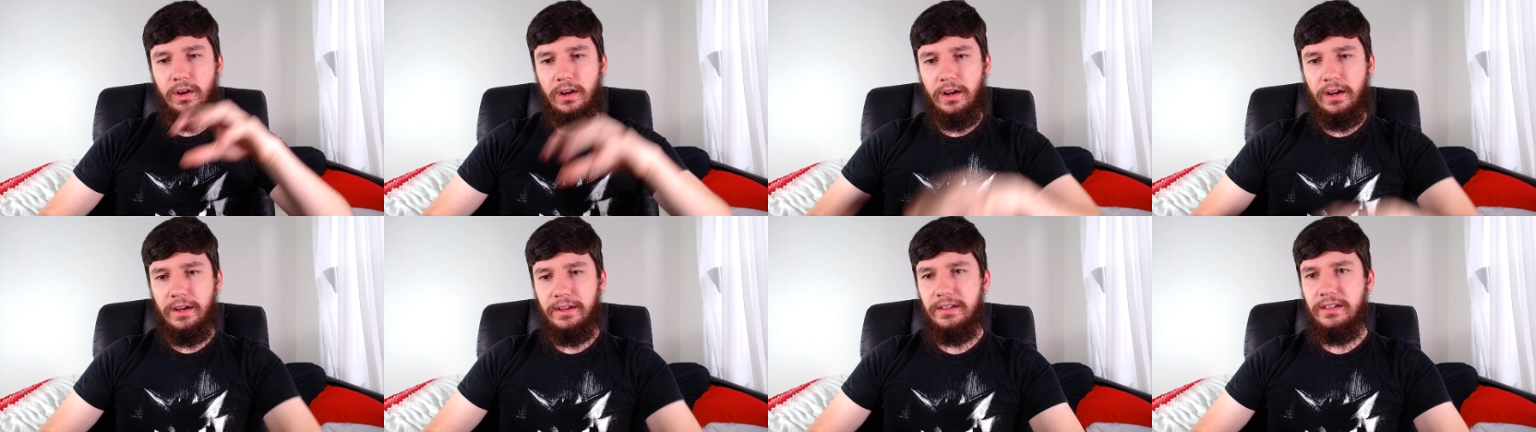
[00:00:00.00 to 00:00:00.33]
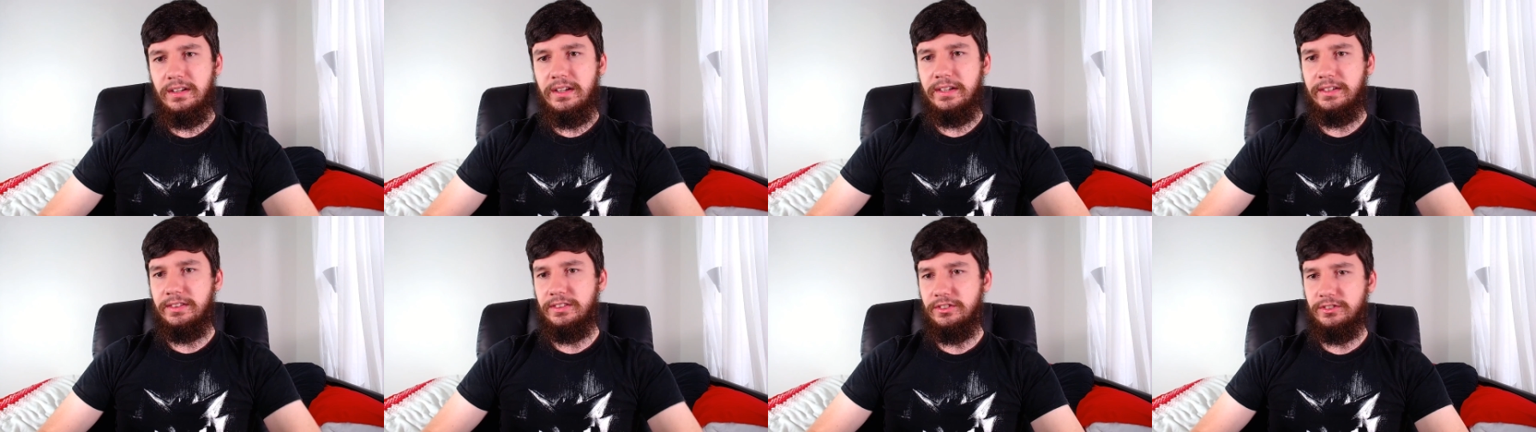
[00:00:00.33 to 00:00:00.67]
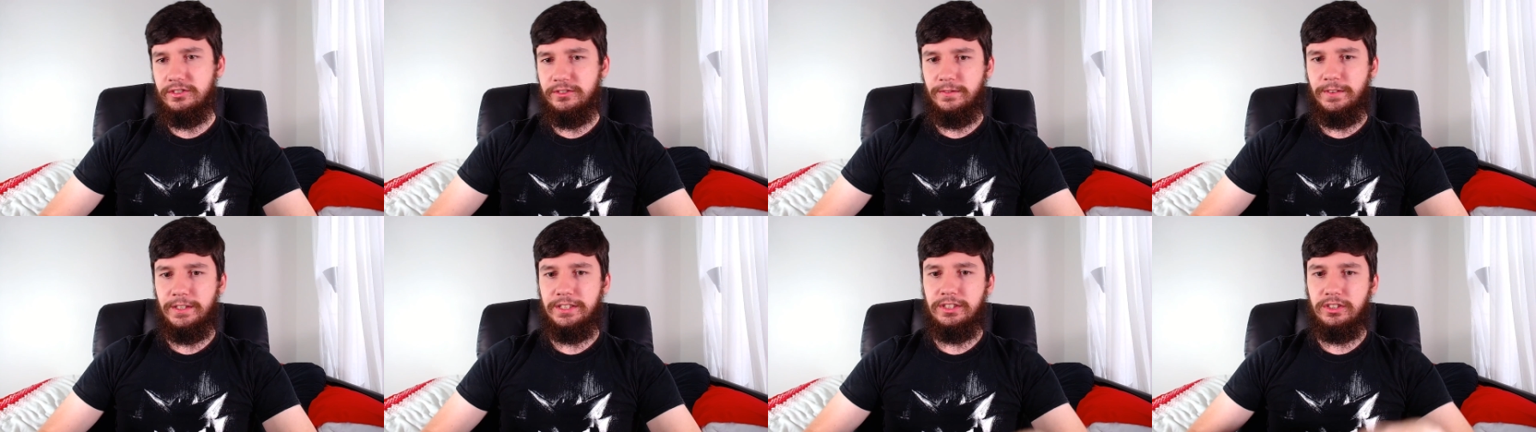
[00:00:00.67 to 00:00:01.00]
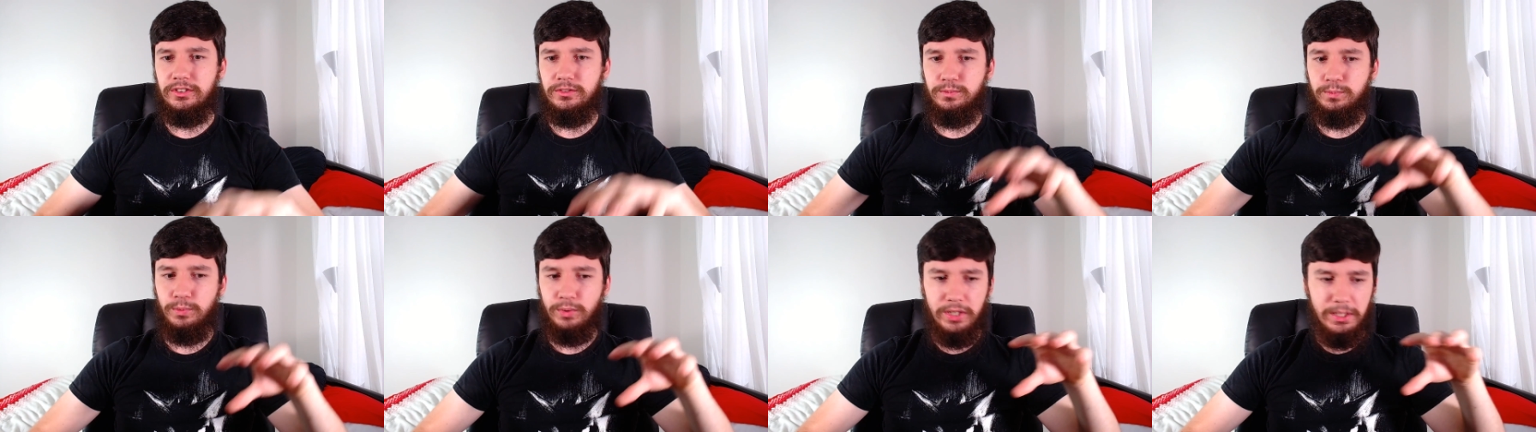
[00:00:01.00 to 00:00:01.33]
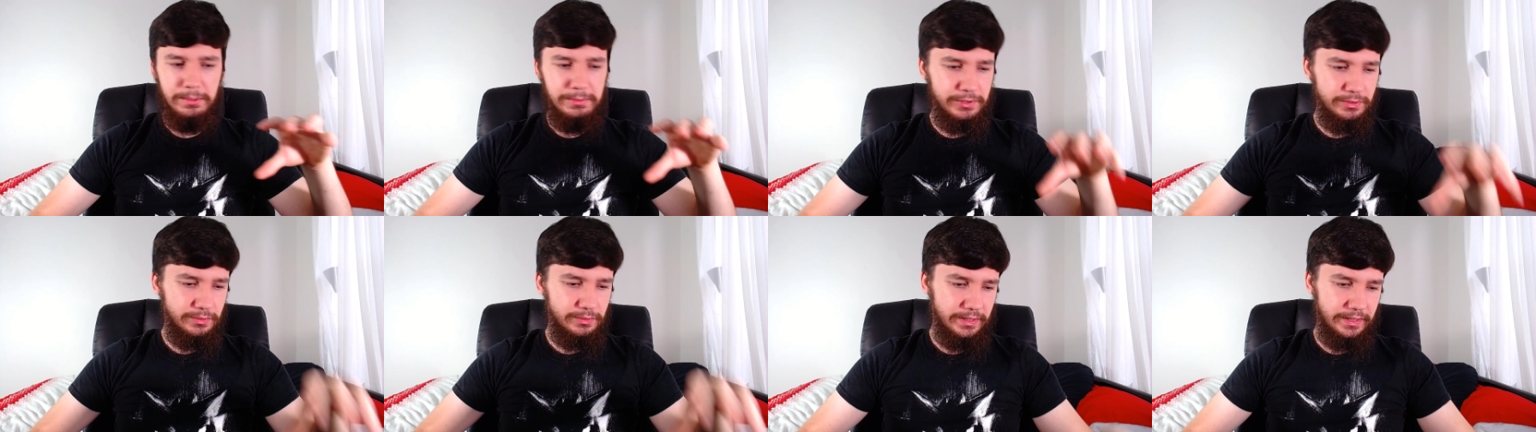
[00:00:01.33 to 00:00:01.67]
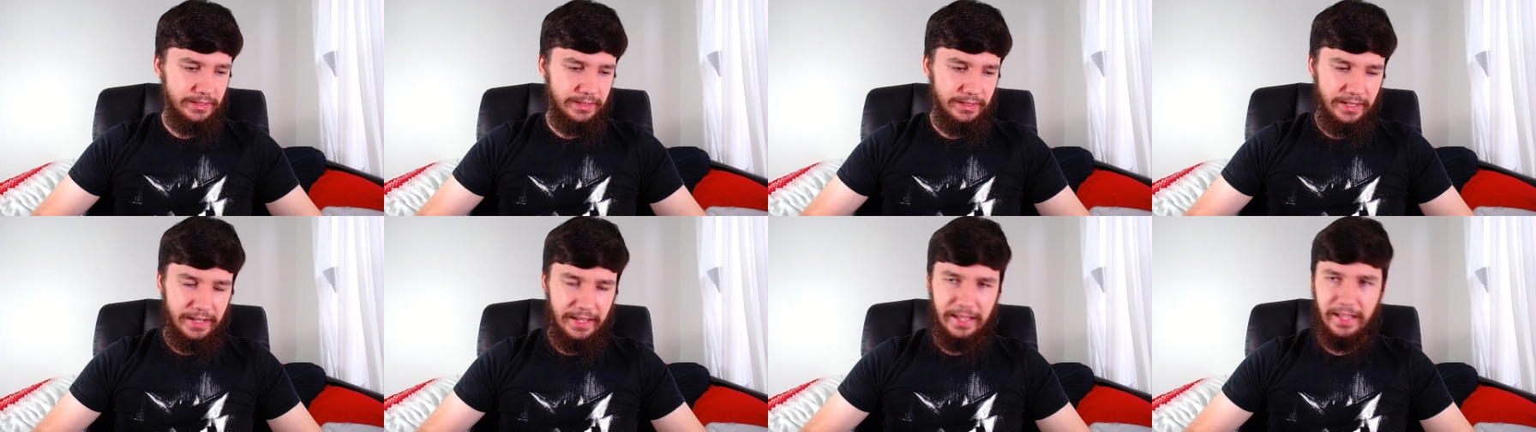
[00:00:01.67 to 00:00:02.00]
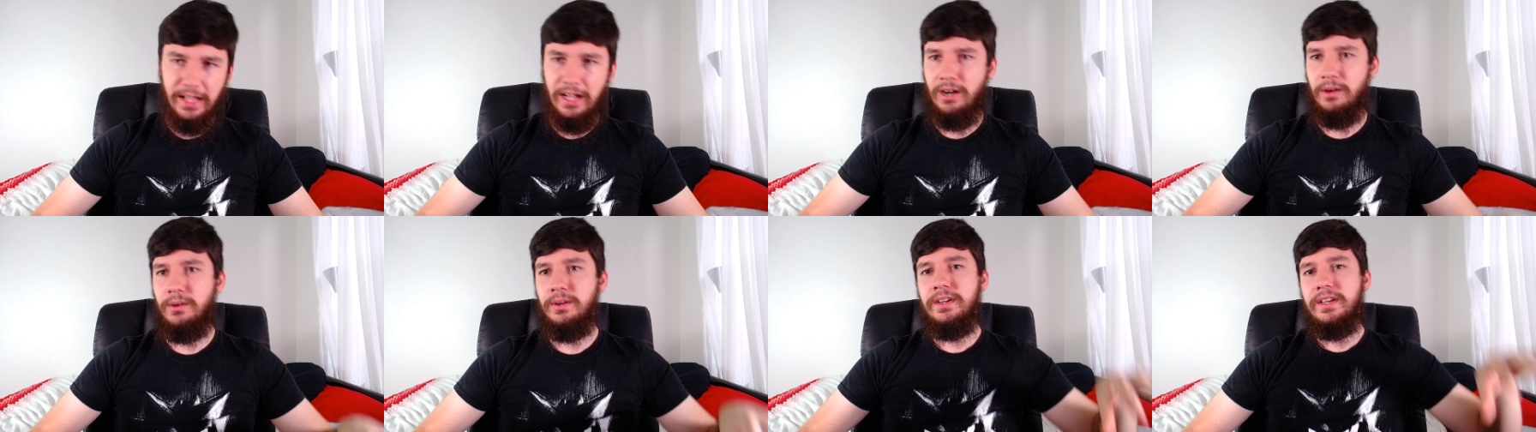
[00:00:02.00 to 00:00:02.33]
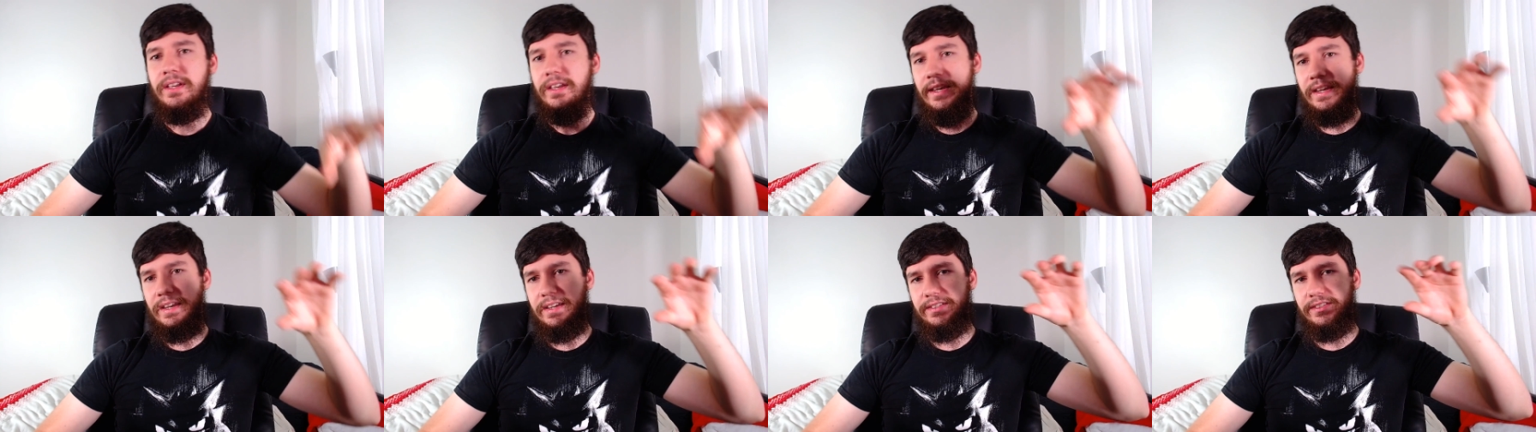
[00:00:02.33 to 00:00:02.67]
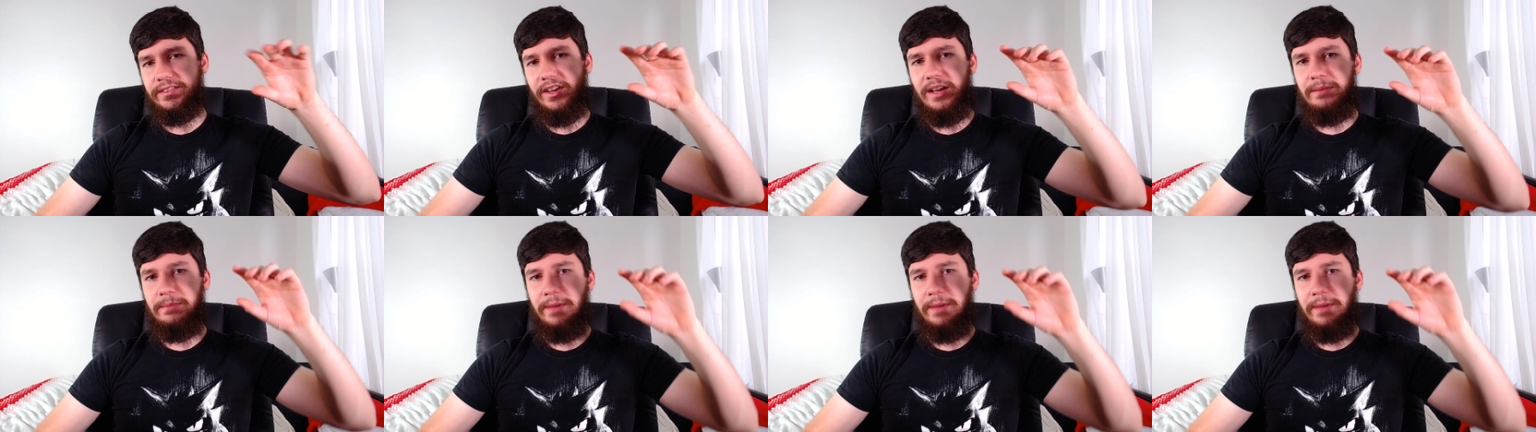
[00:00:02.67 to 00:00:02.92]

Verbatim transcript: Unlike those videos, what I'm doing now is I'm